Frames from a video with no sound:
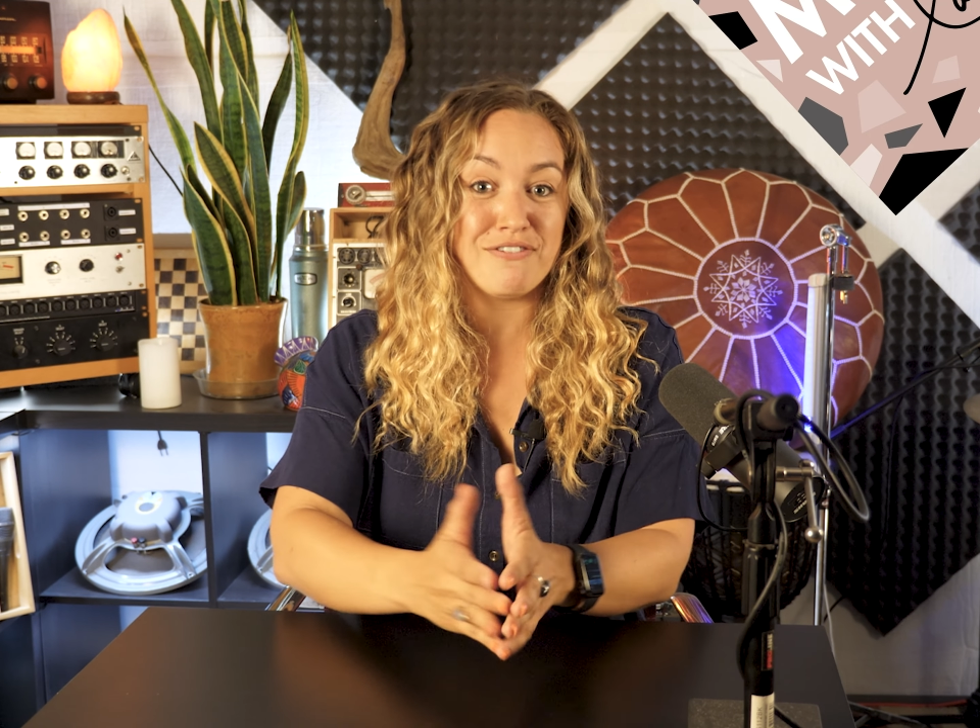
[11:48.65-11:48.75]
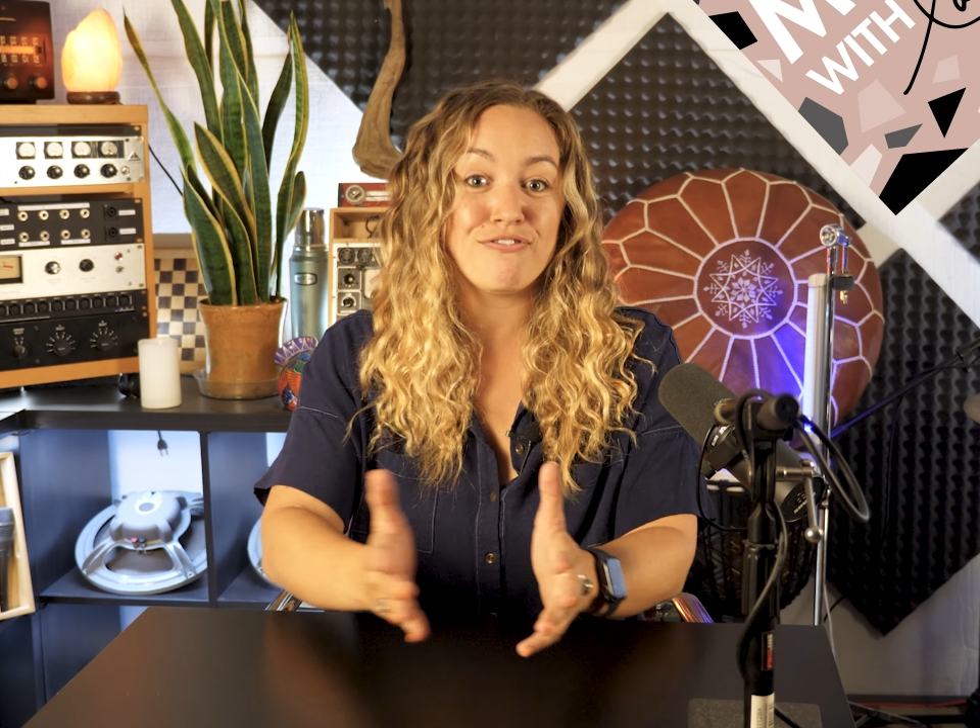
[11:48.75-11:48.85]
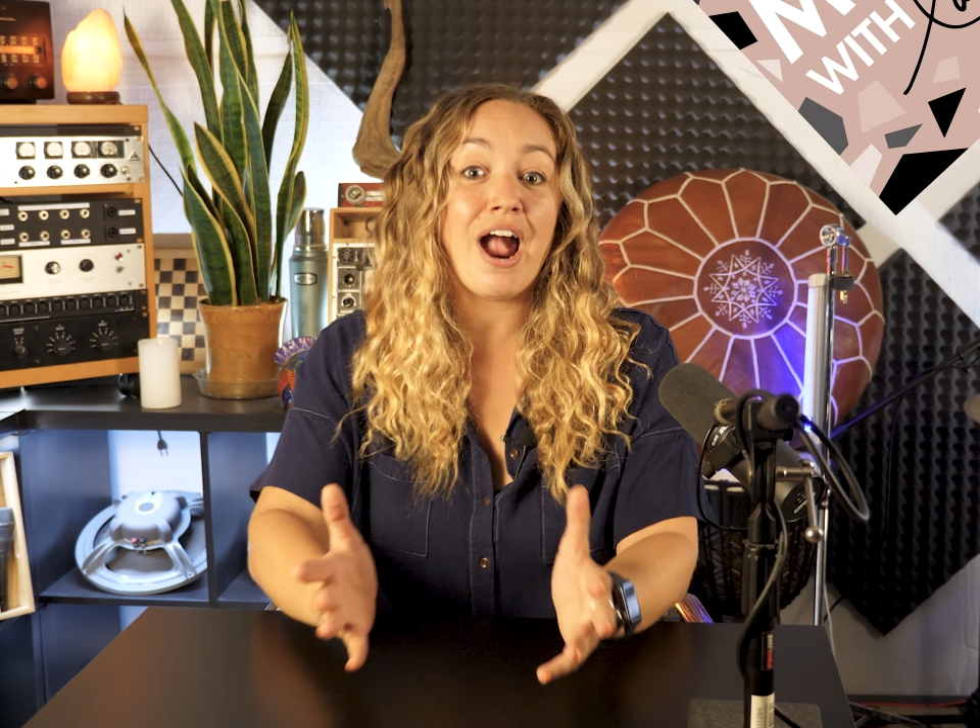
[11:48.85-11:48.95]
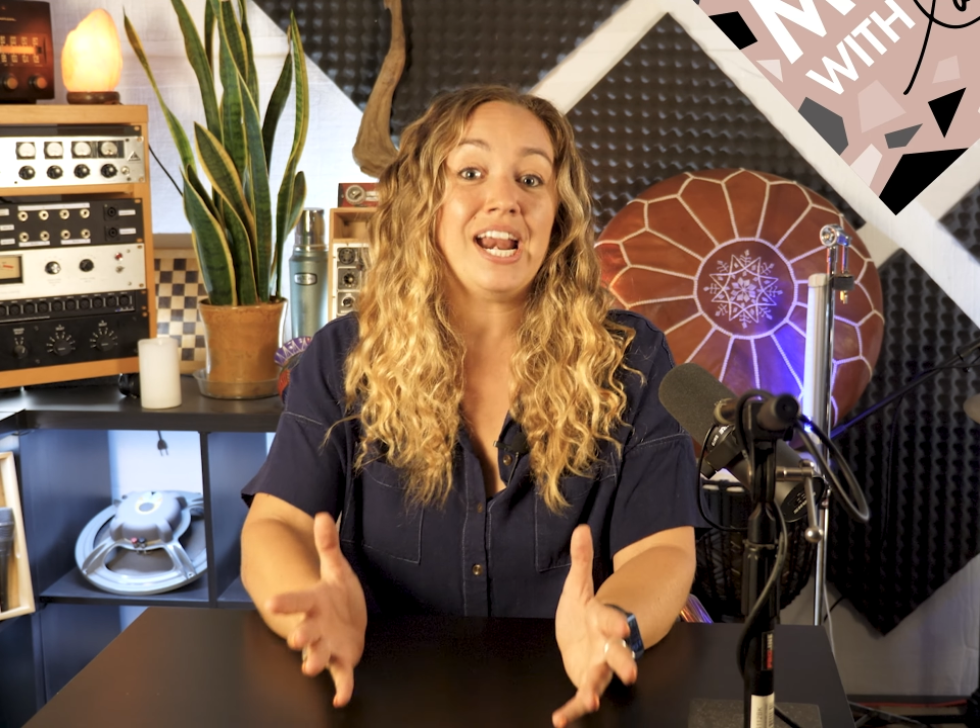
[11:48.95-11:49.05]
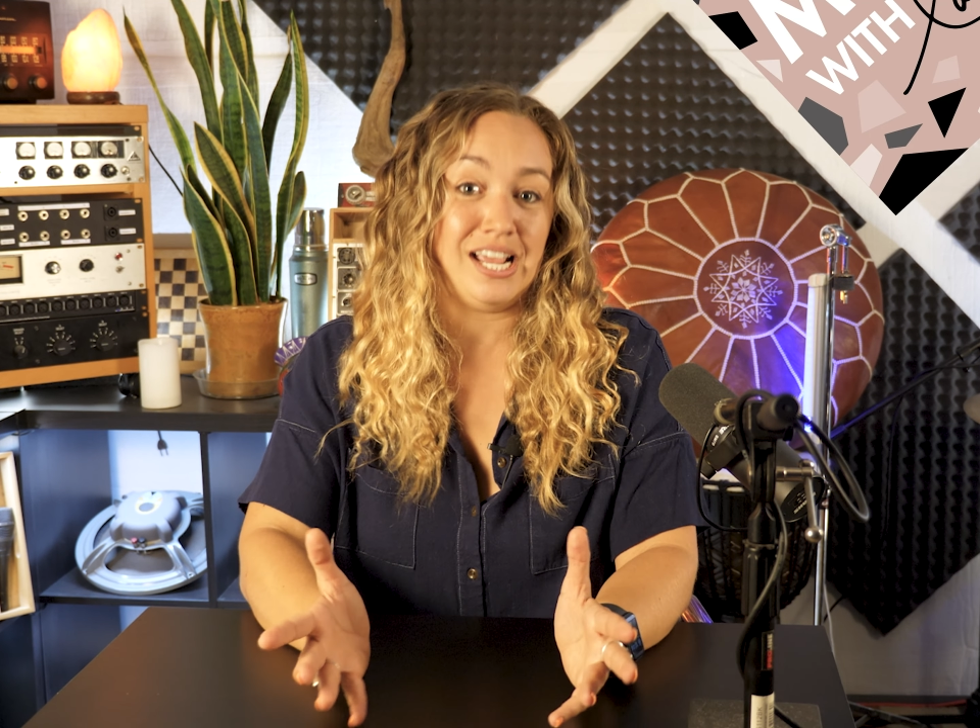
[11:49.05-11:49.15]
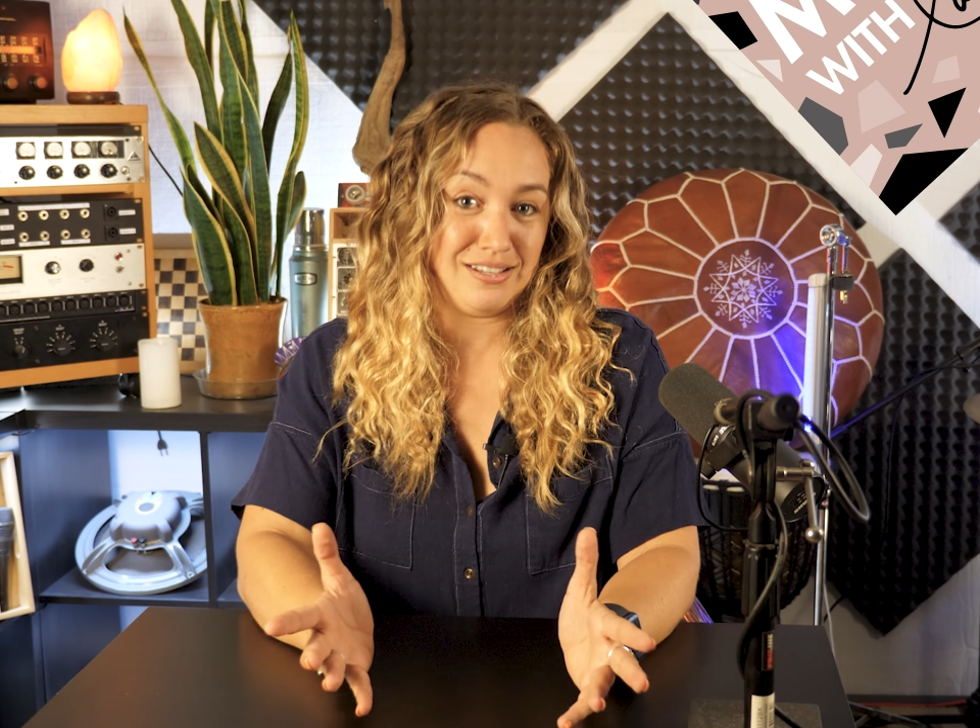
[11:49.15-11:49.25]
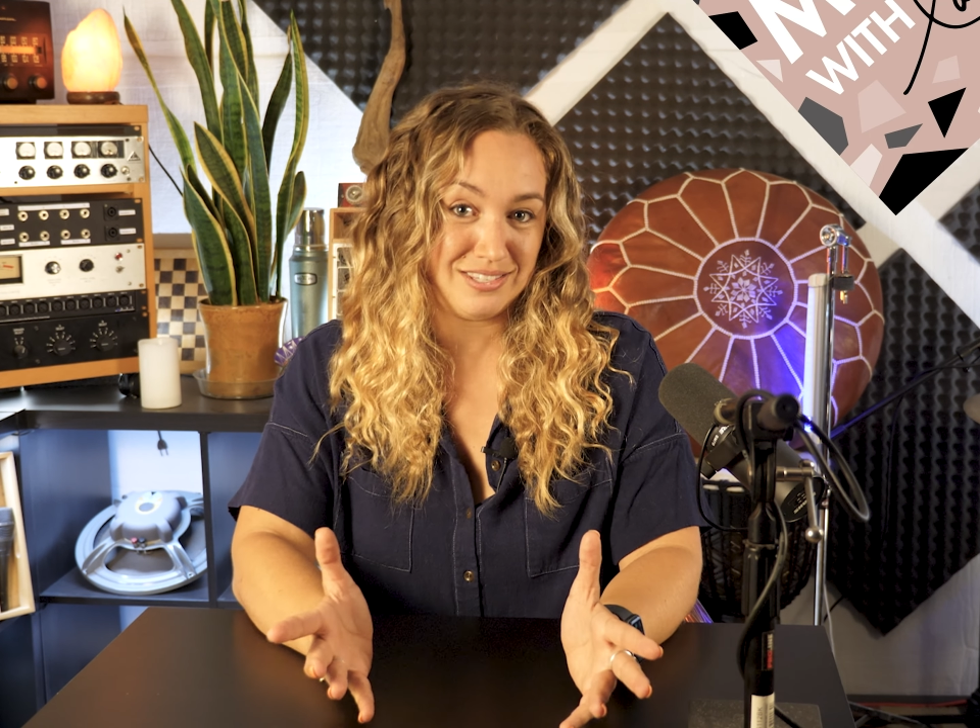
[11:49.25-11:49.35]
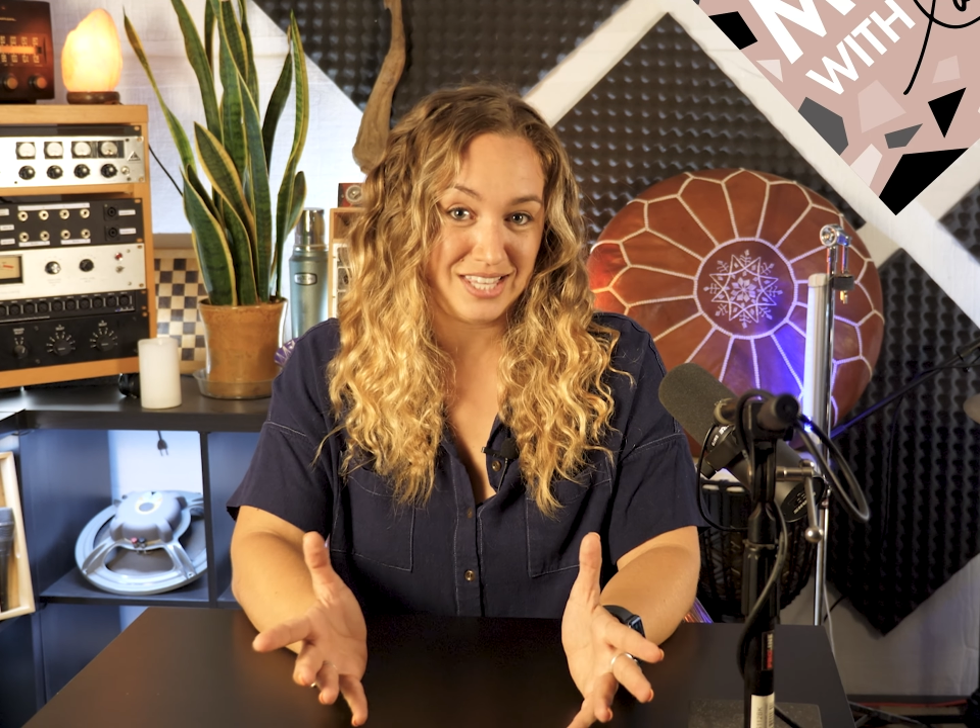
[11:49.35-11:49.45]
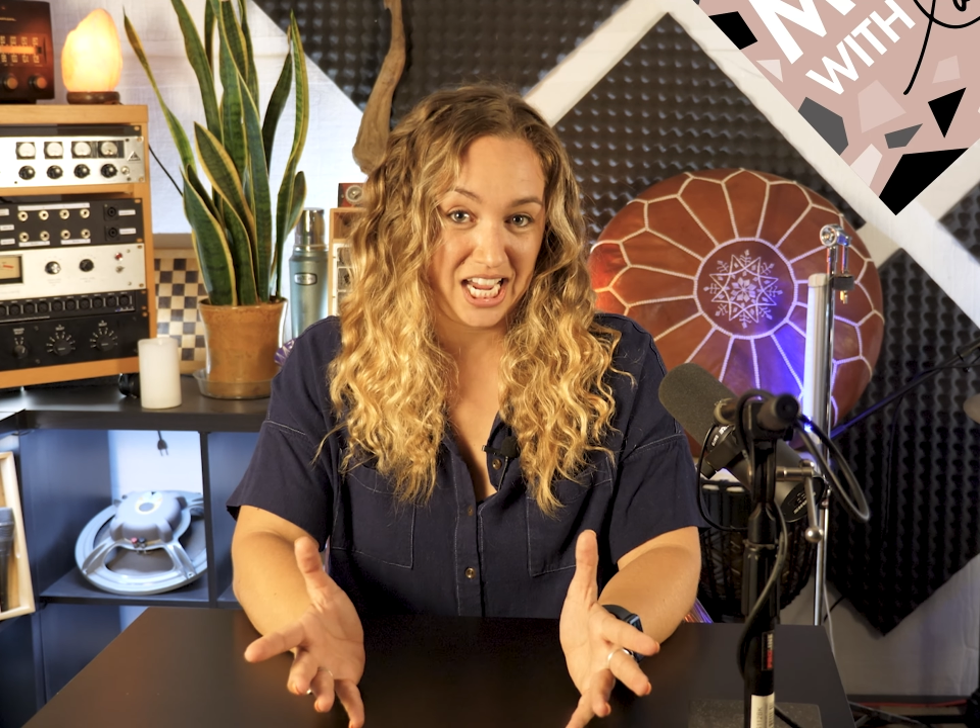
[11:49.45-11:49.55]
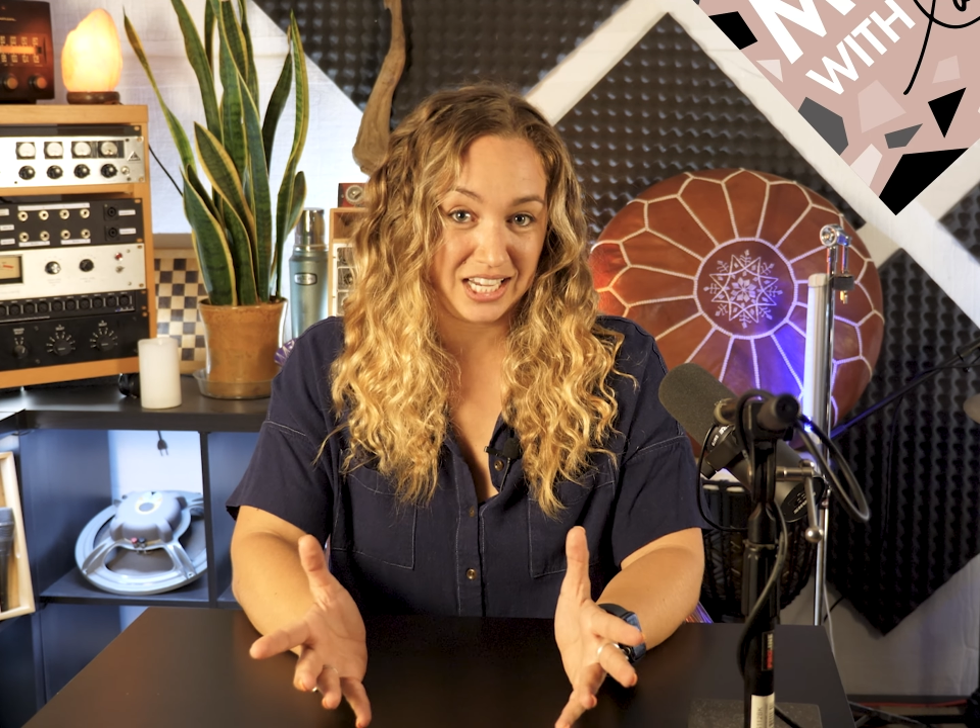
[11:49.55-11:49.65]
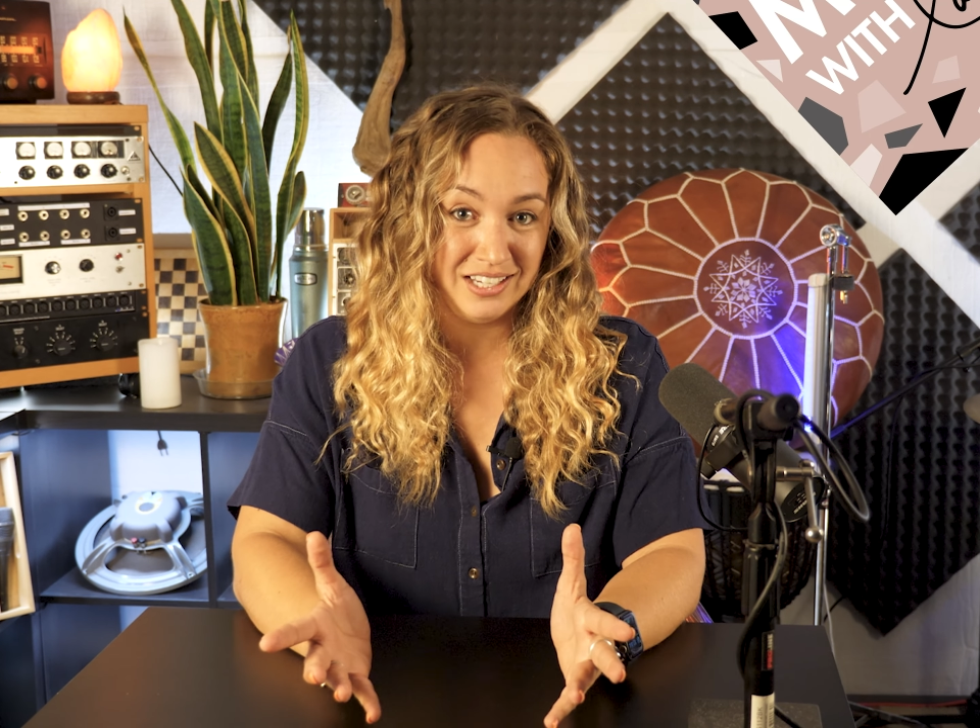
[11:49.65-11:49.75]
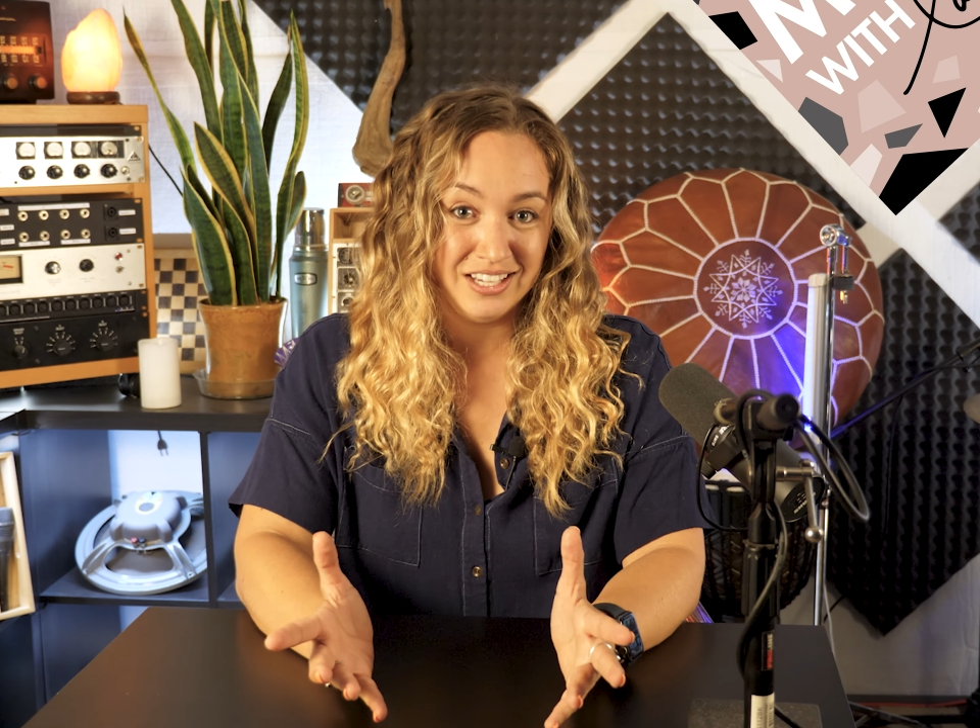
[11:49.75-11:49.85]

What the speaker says: Fridays thing,